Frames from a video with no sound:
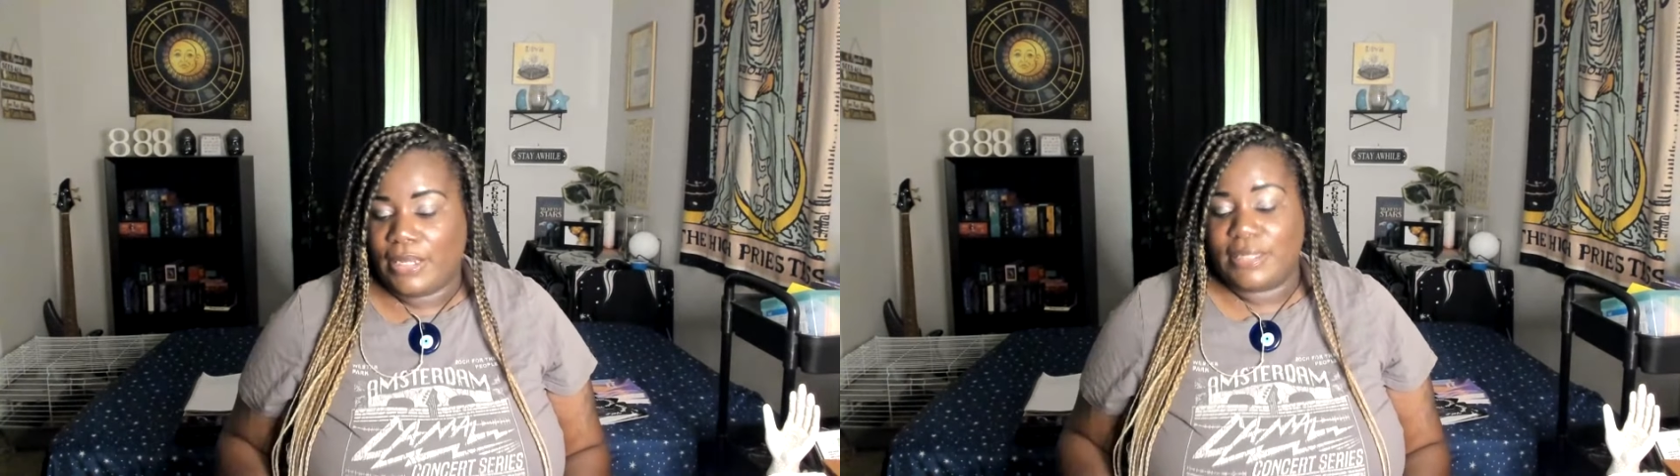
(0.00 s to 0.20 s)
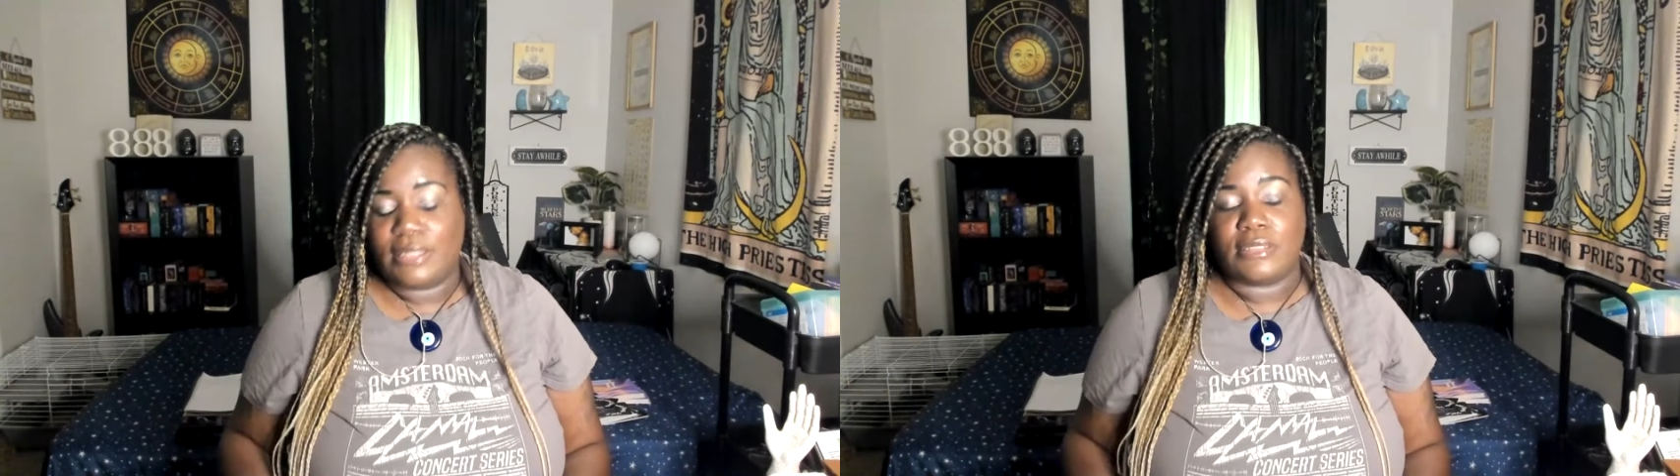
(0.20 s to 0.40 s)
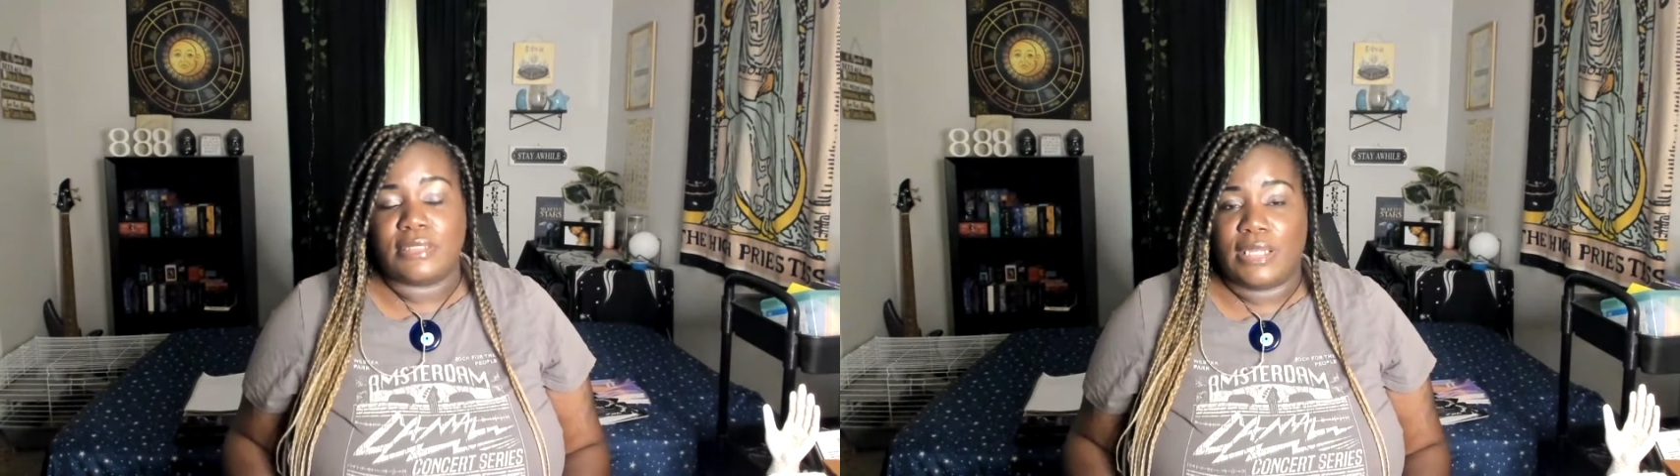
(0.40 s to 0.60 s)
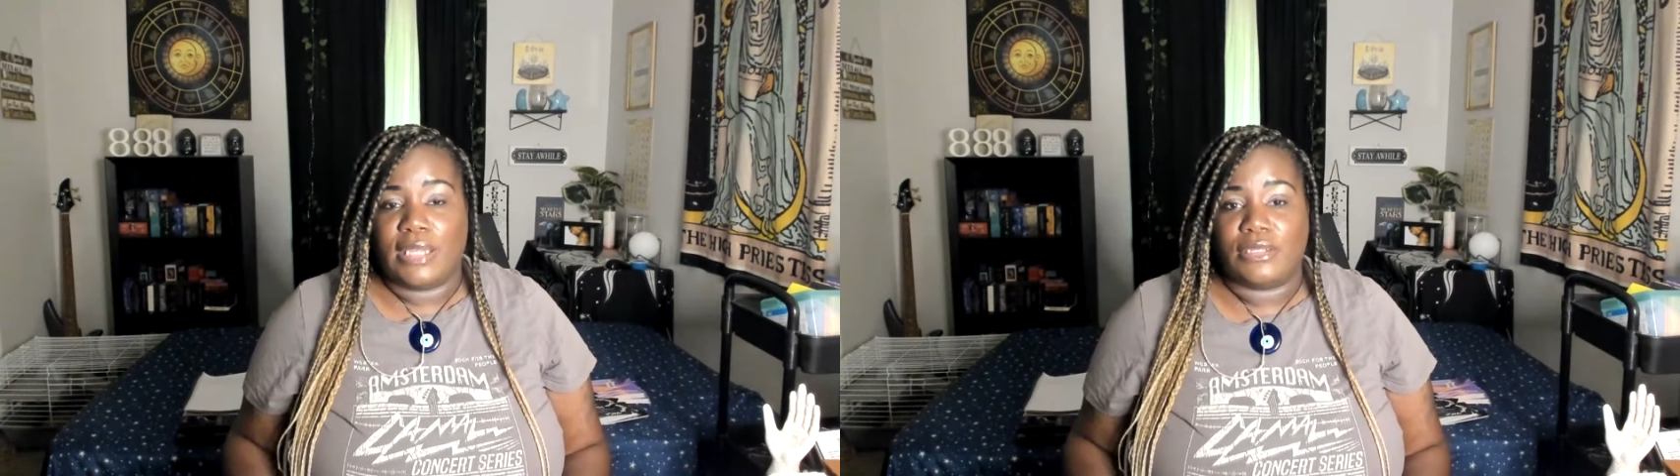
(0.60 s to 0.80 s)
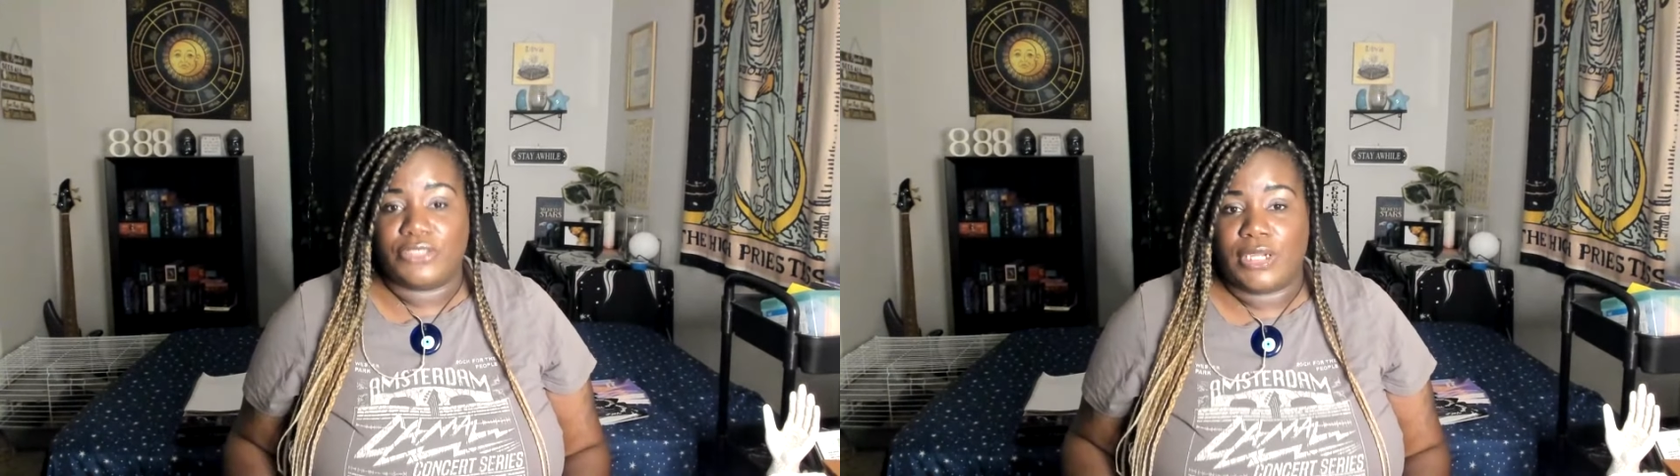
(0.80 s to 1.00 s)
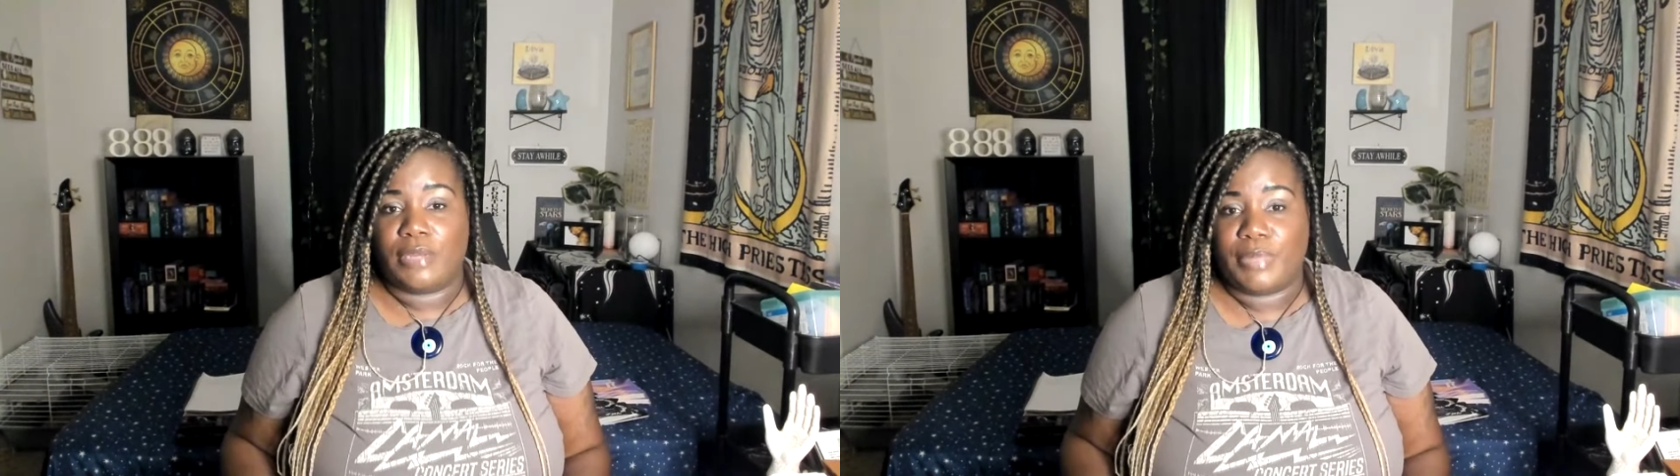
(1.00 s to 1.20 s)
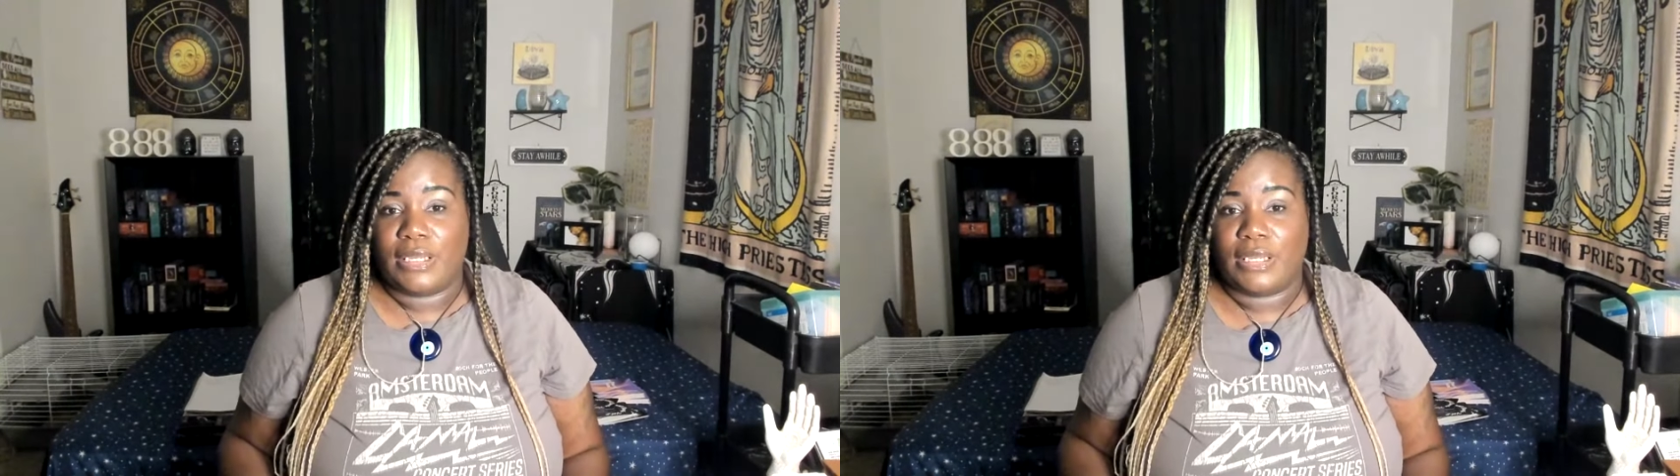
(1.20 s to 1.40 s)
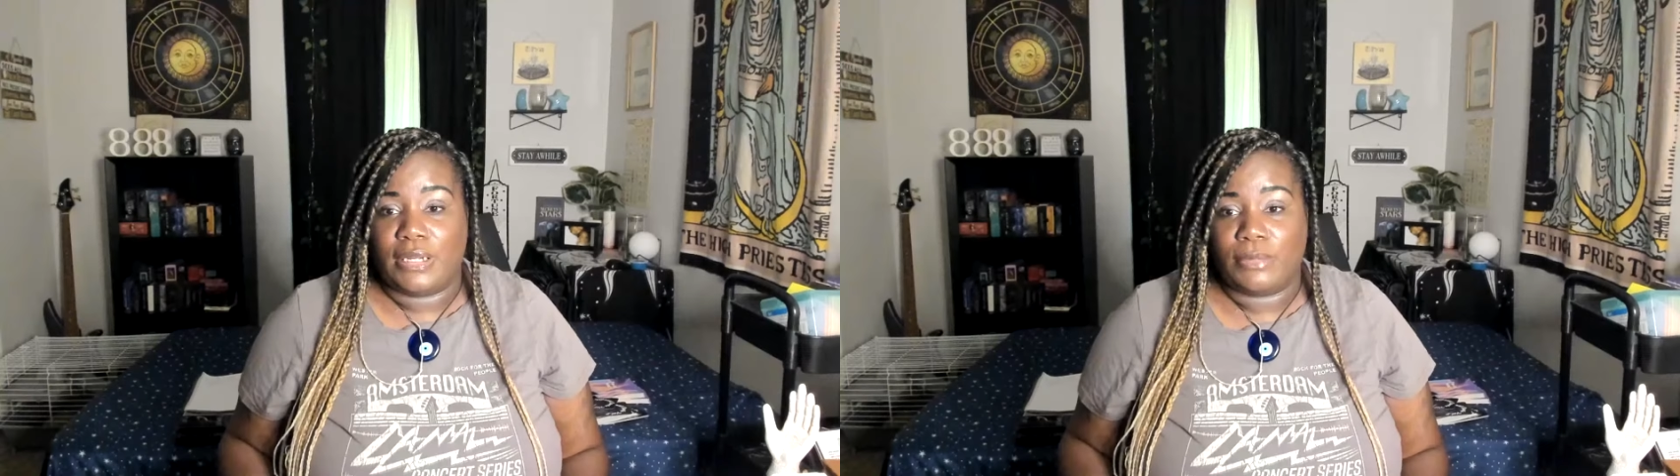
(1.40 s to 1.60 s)
And this is the energy I'm
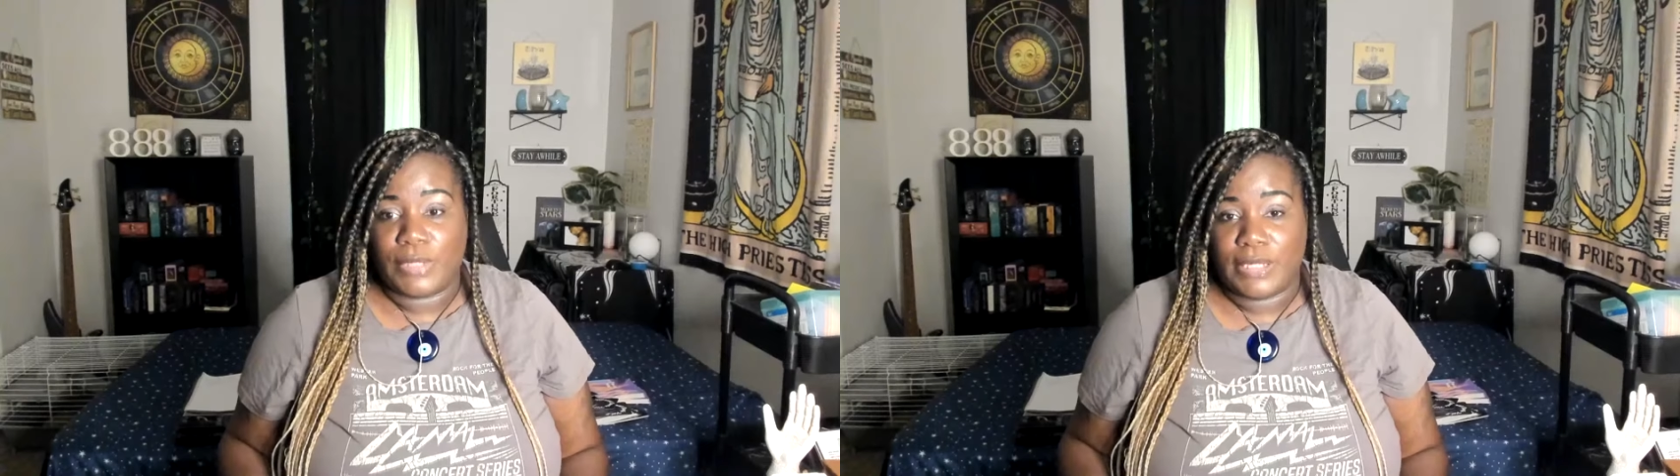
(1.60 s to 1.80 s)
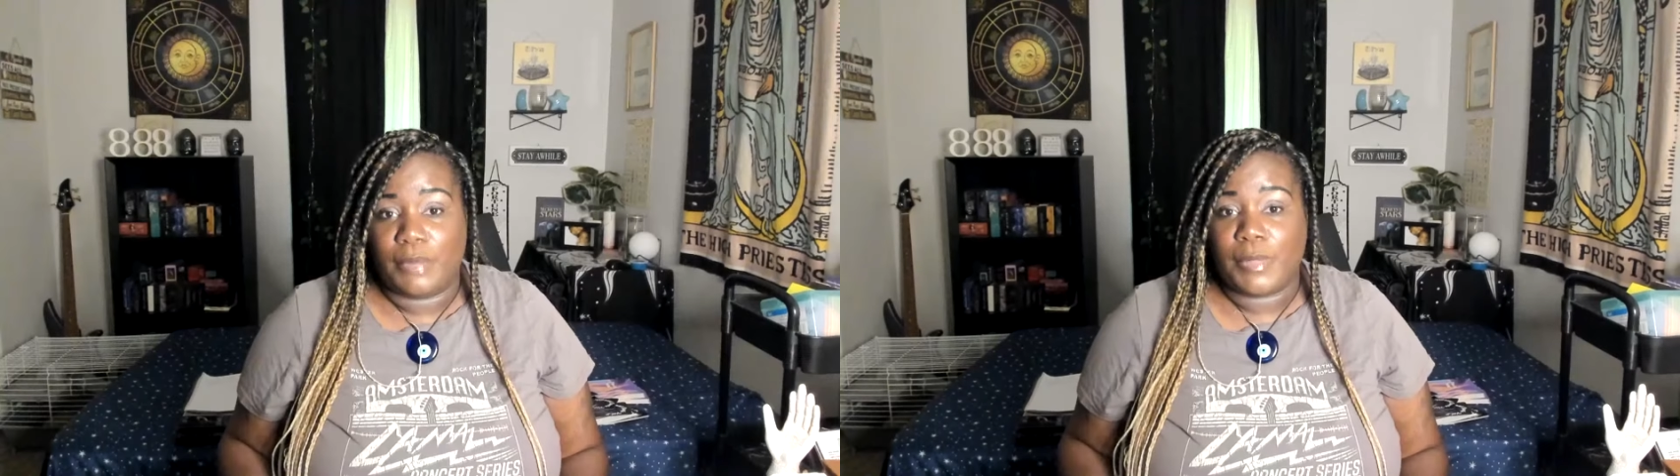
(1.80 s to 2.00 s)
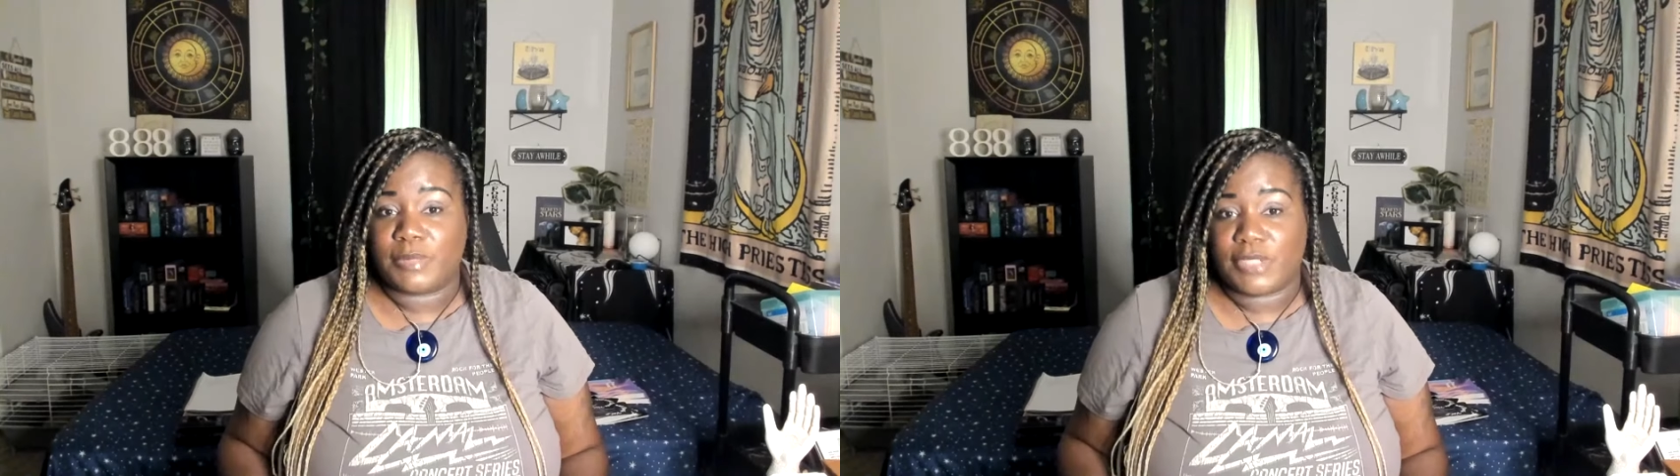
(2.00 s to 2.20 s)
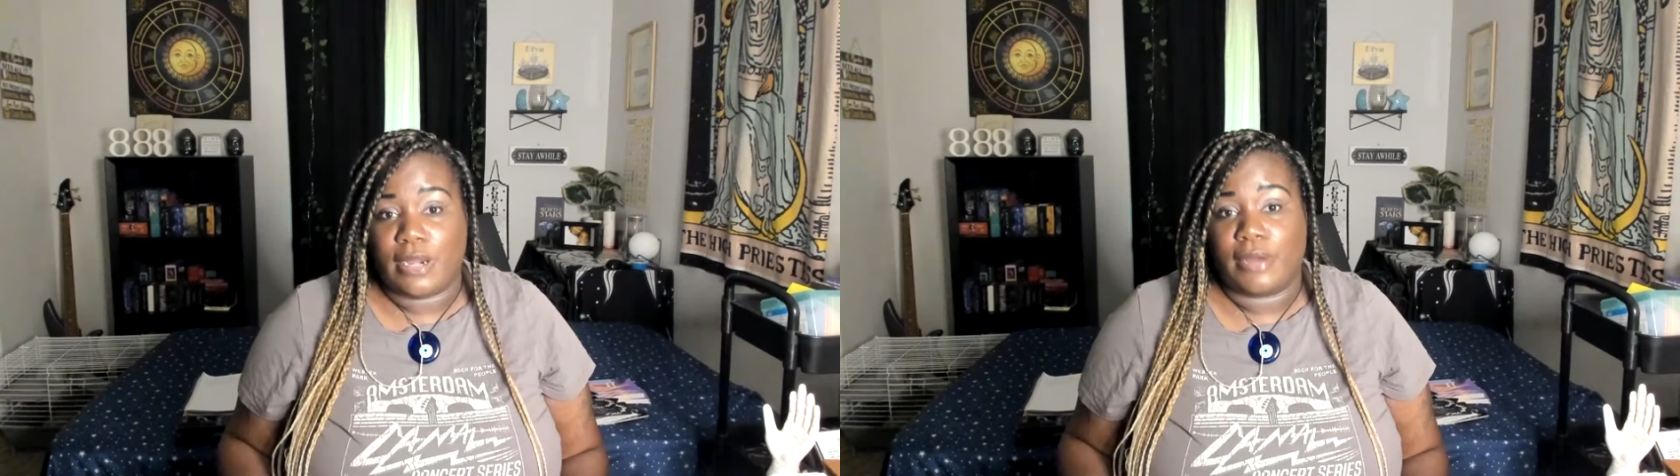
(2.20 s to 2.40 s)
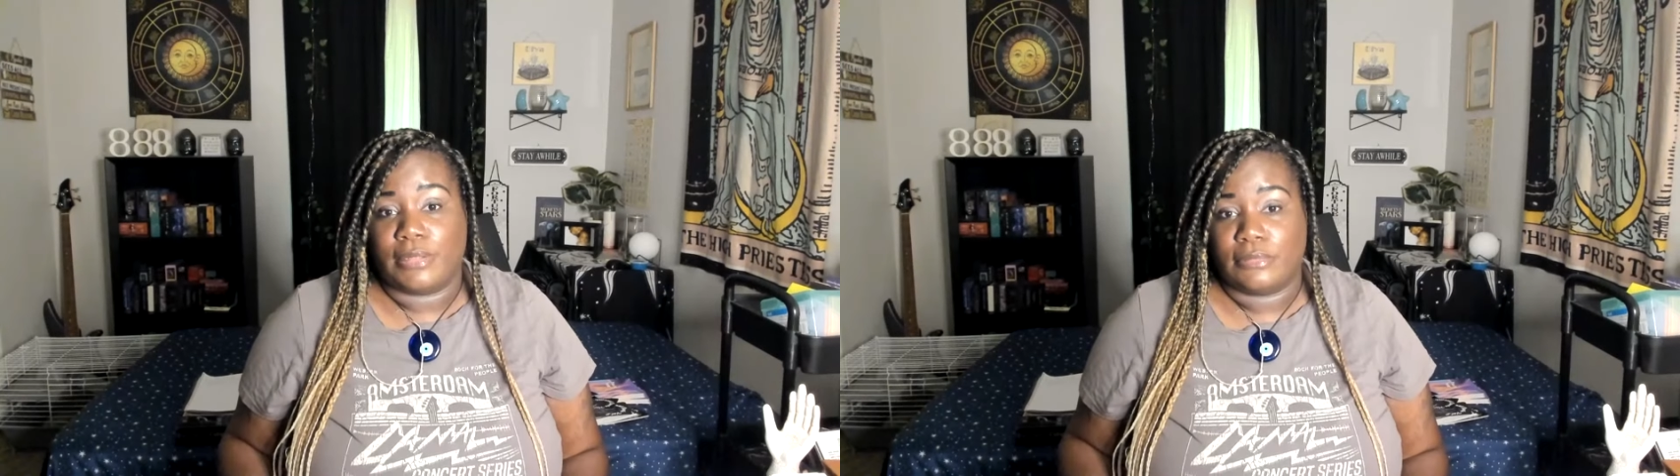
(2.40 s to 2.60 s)
picking up with them. I'm sorry.